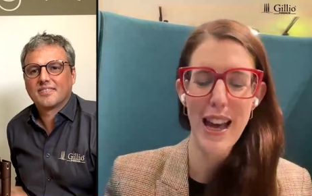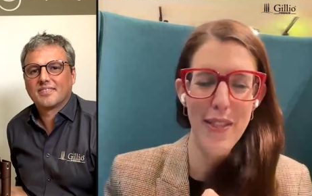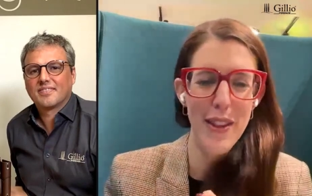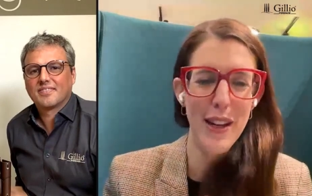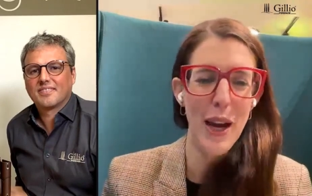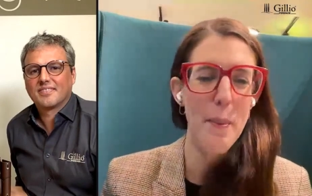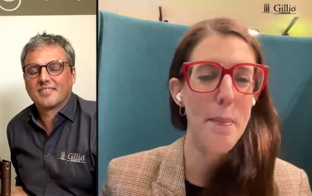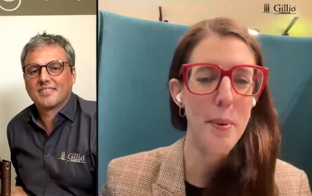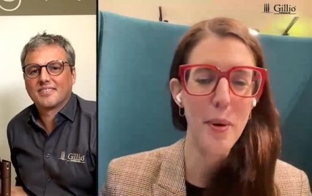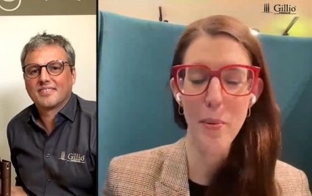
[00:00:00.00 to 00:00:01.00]
Speaker 1: and then I
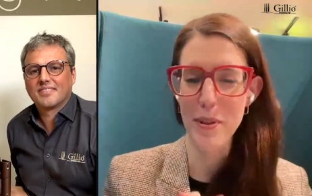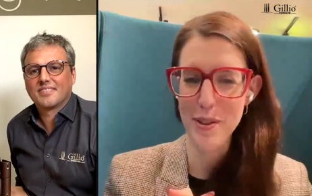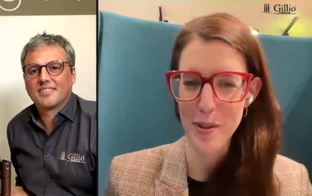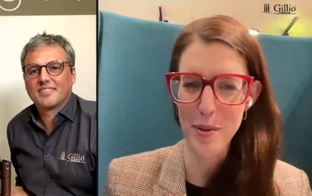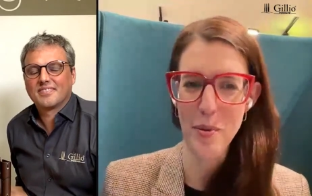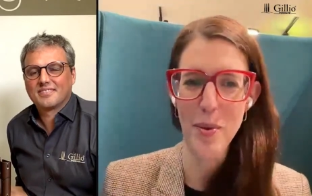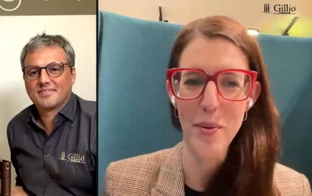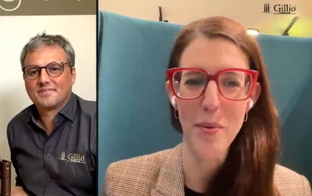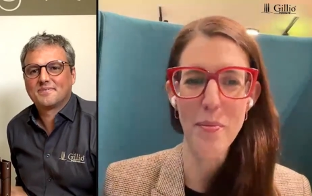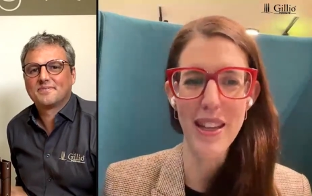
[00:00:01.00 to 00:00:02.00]
promise you we
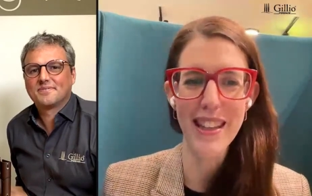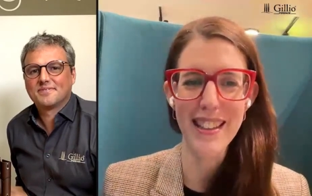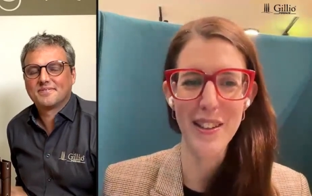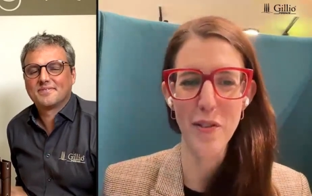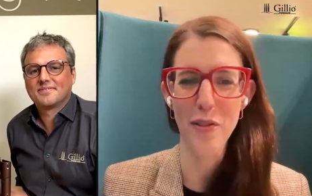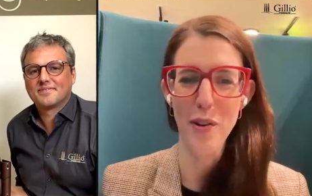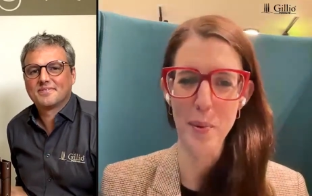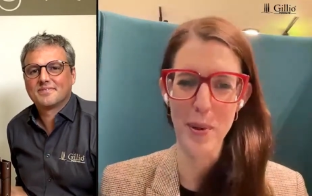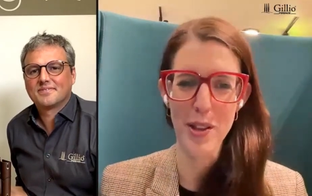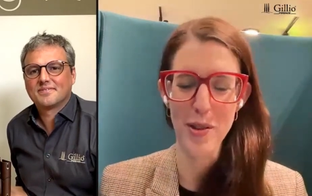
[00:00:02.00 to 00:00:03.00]
will make it
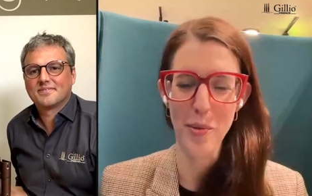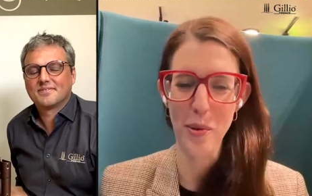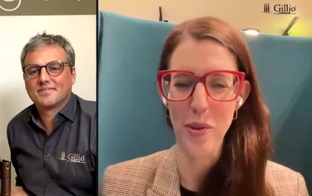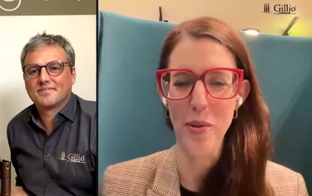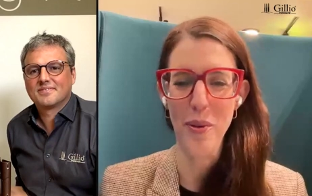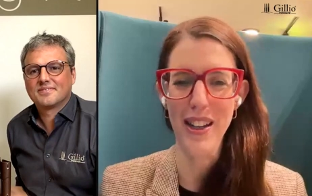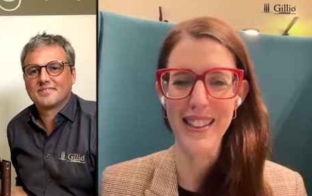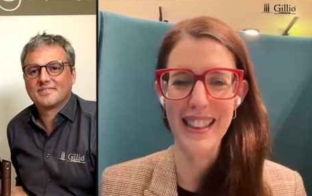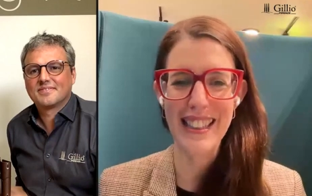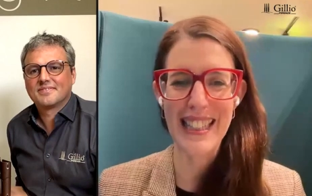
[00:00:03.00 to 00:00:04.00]
very much
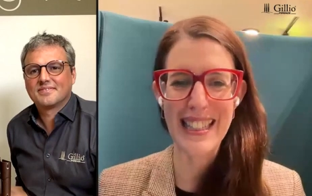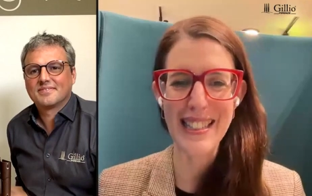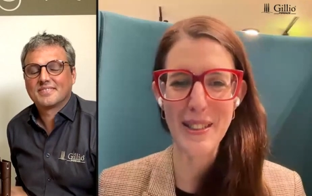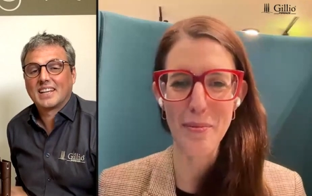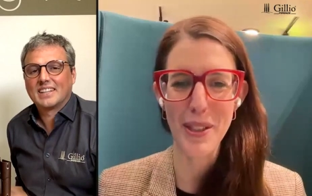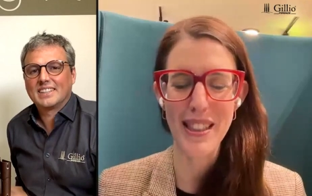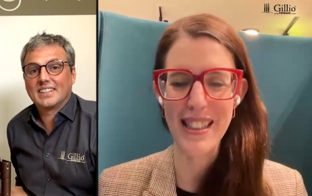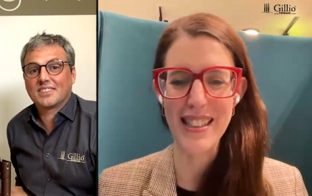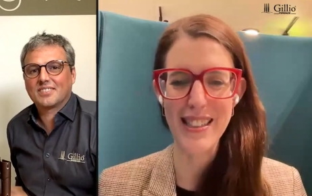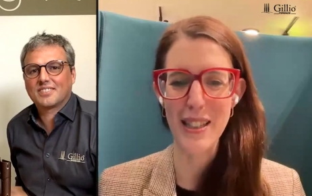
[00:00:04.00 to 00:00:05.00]
worthwhile next
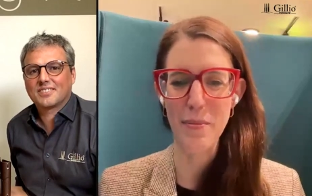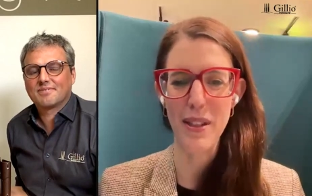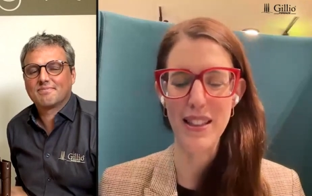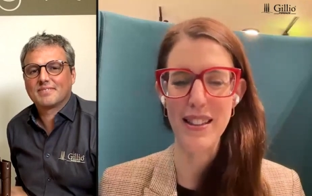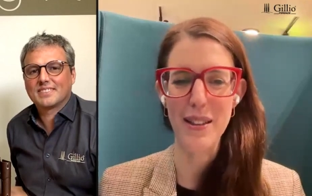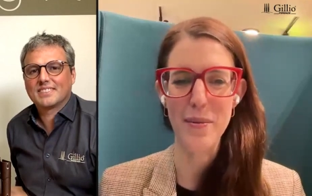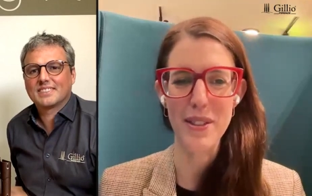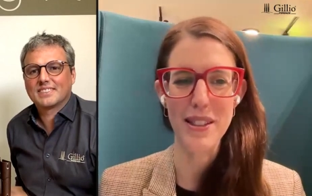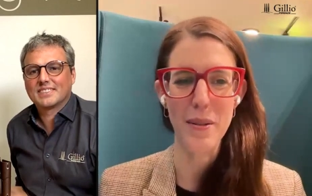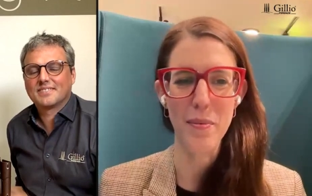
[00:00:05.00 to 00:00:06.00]
Monday, yes. same time,
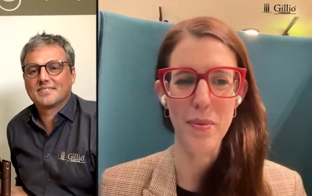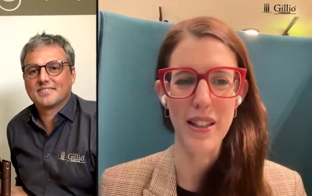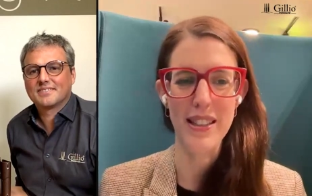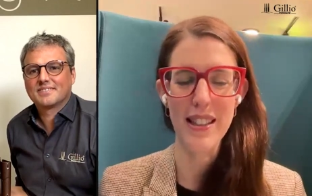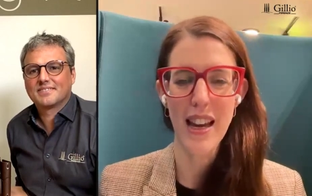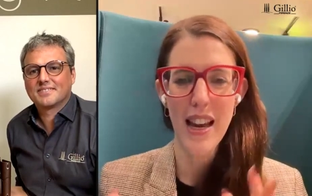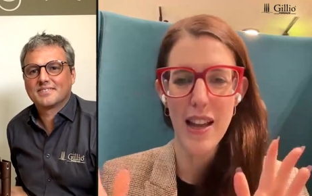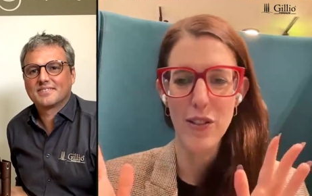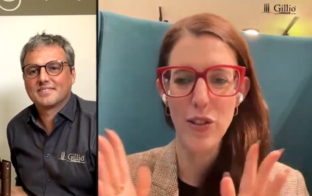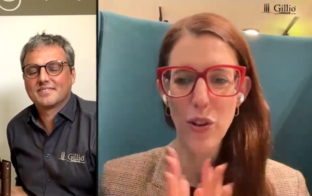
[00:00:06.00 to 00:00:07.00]
same.
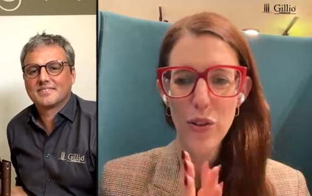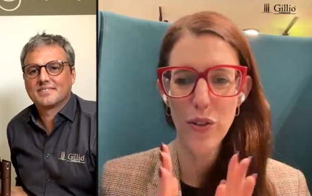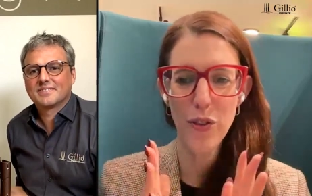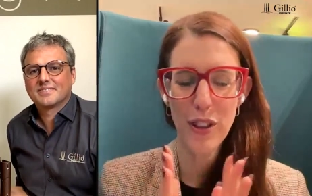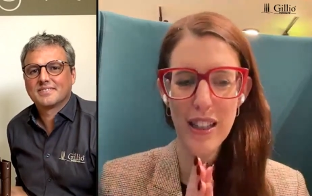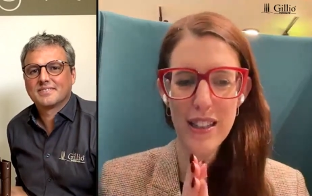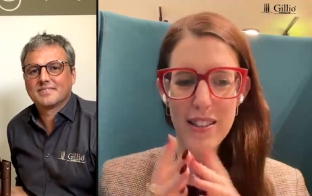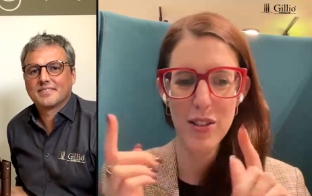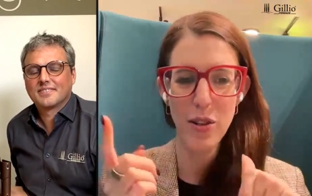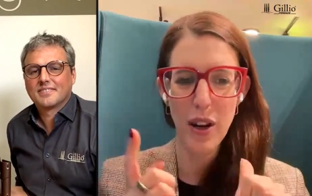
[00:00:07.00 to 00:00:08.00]
Don't forget,
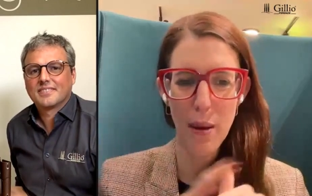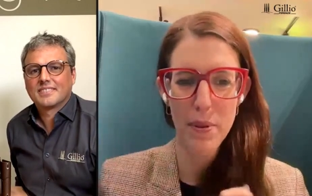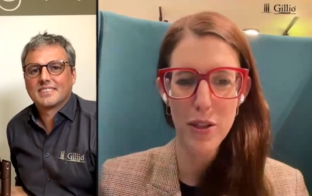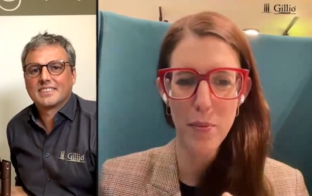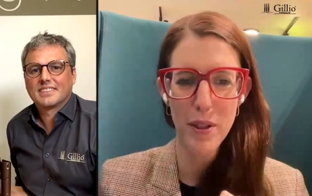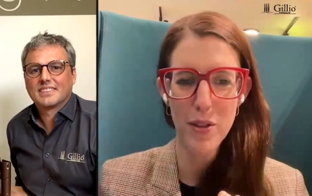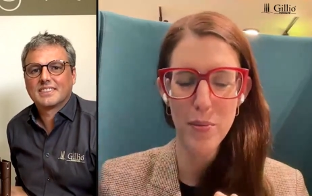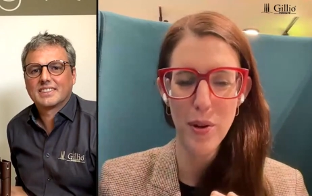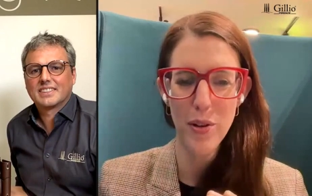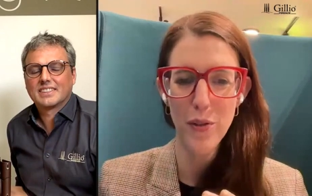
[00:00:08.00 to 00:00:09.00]
so happy shopping
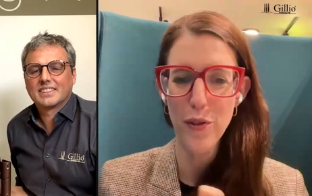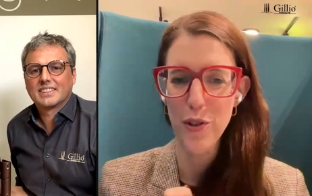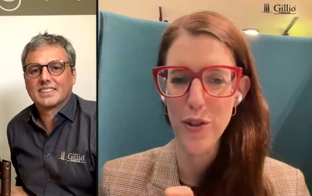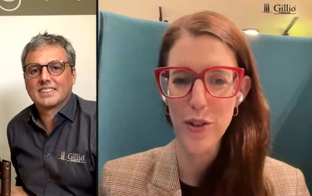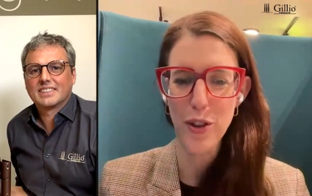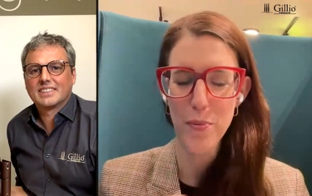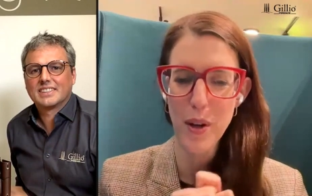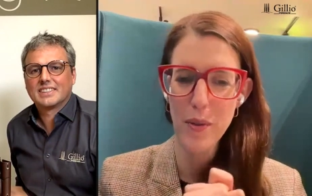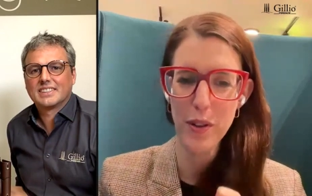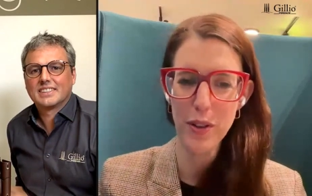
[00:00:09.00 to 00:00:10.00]
tomorrow for the dark
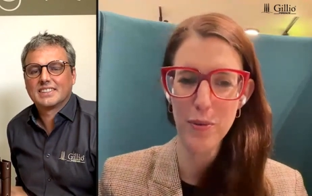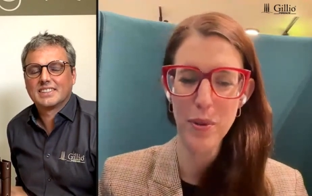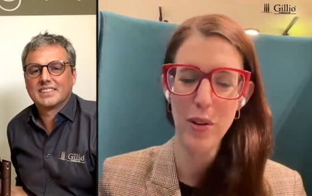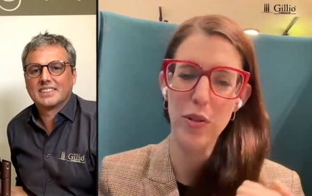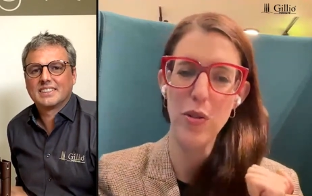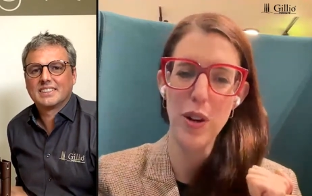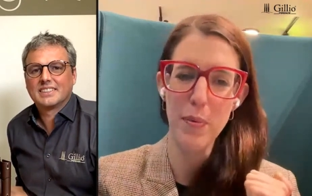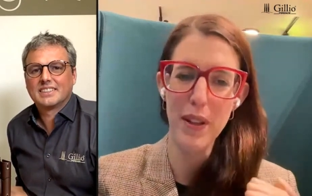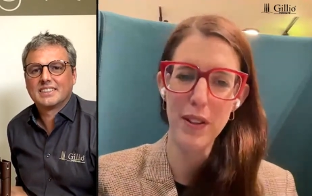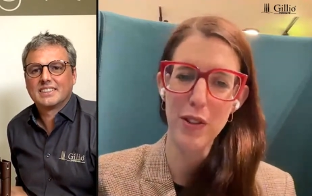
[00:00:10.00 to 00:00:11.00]
brown, the dark brown
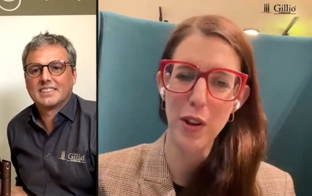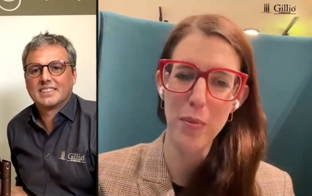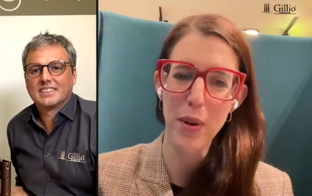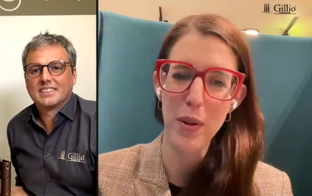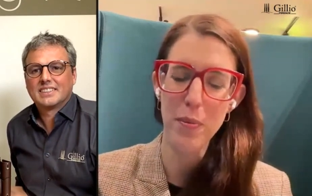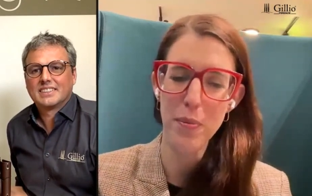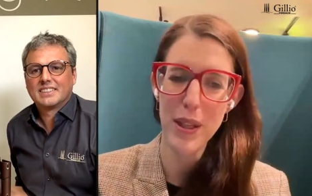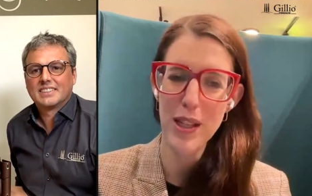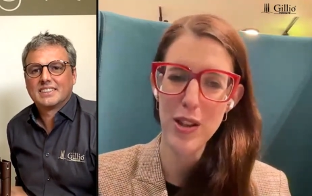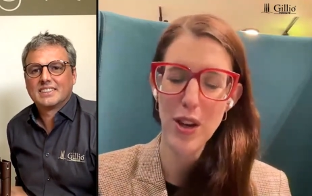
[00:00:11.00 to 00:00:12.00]
cream, and the dark brown
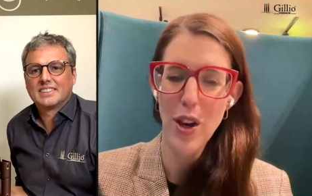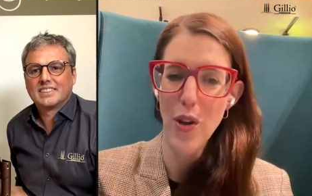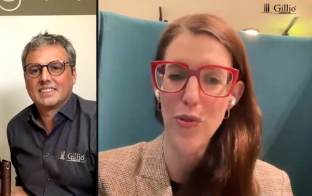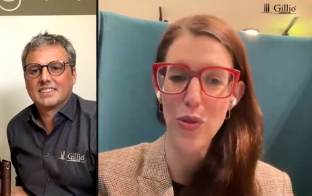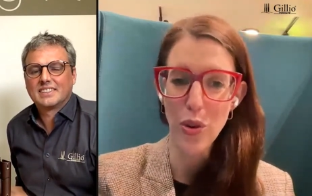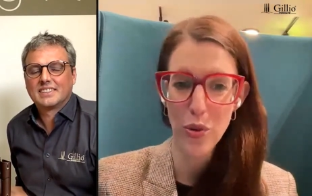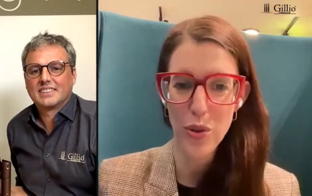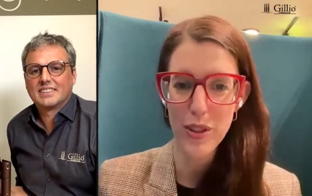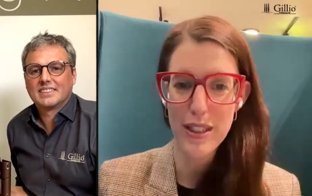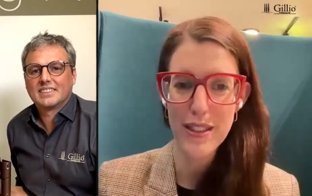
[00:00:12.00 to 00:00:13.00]
peach. No
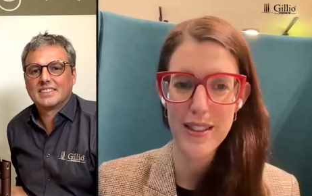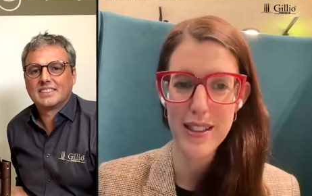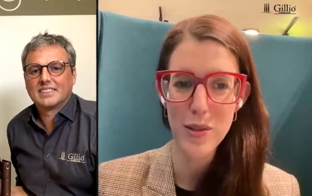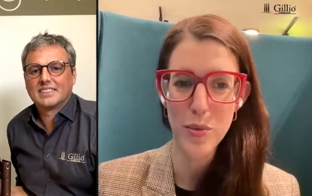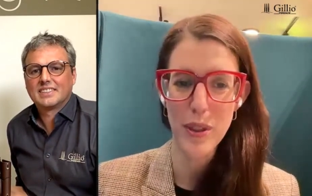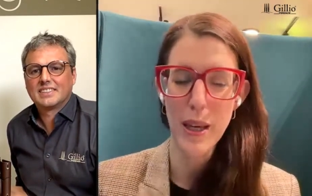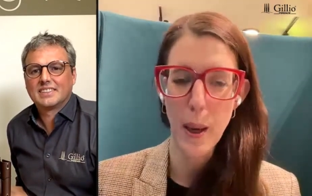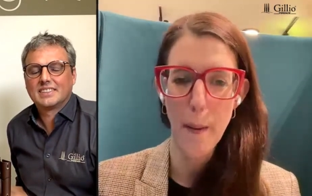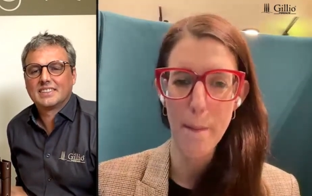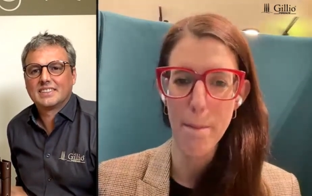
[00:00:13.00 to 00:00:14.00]
good deals this week,
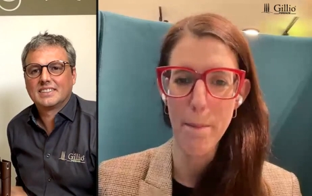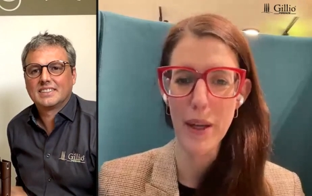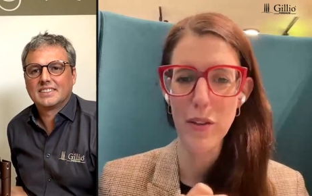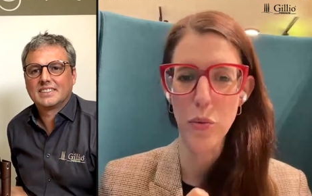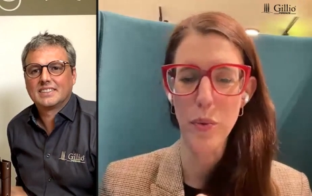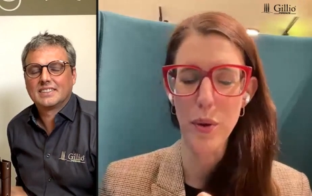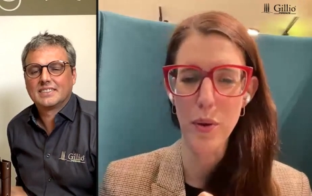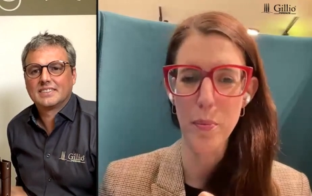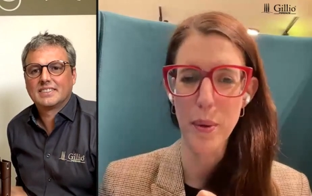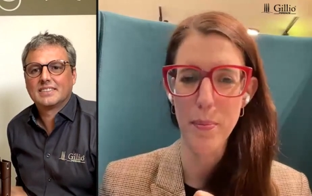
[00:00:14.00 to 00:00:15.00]
but we
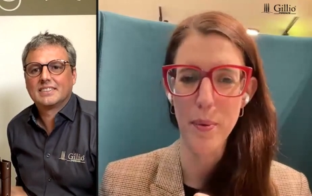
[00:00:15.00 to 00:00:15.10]
will be